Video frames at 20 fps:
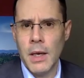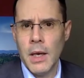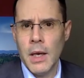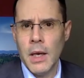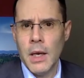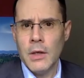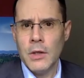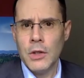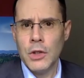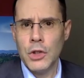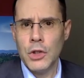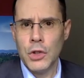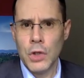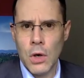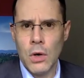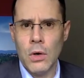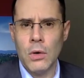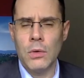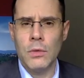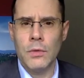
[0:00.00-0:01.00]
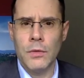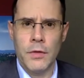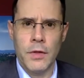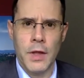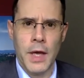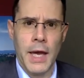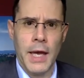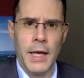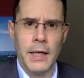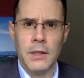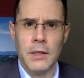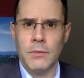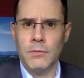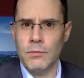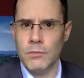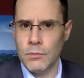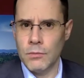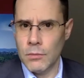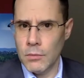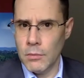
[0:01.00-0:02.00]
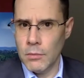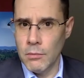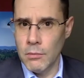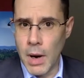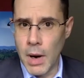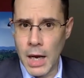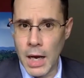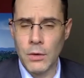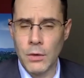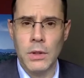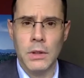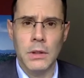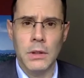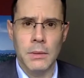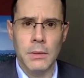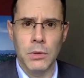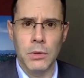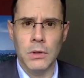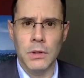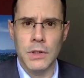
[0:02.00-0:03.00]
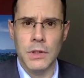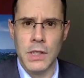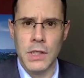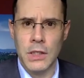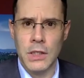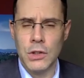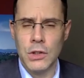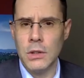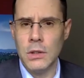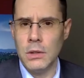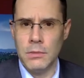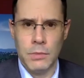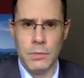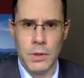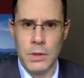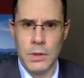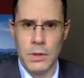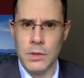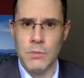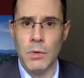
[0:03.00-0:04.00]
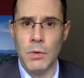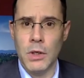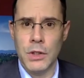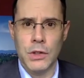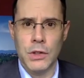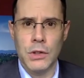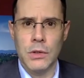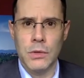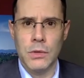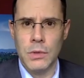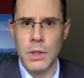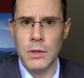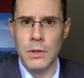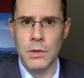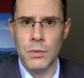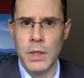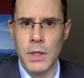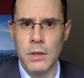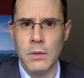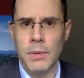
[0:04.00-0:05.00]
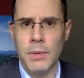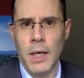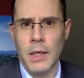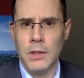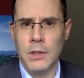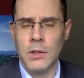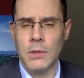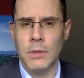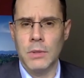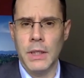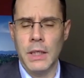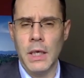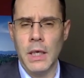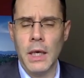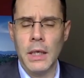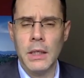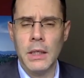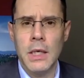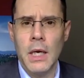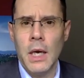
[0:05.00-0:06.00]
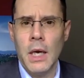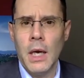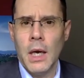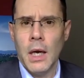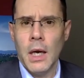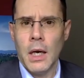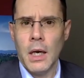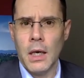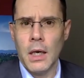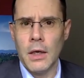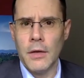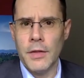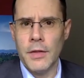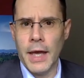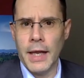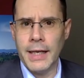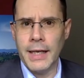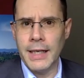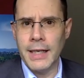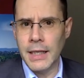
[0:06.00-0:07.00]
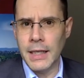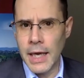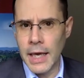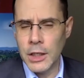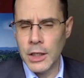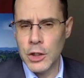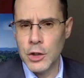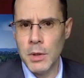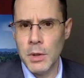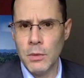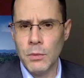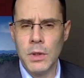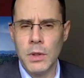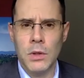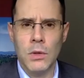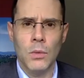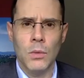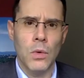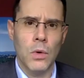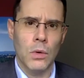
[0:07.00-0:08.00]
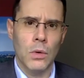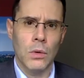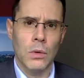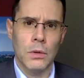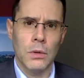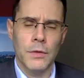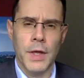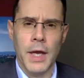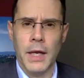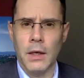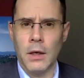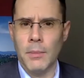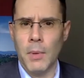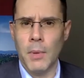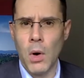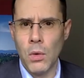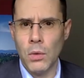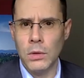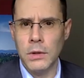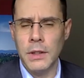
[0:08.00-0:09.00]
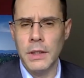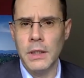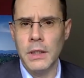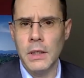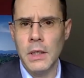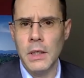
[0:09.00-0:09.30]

show that moderate liberalization, as much as we could possibly get, that engagement with the world, that upholding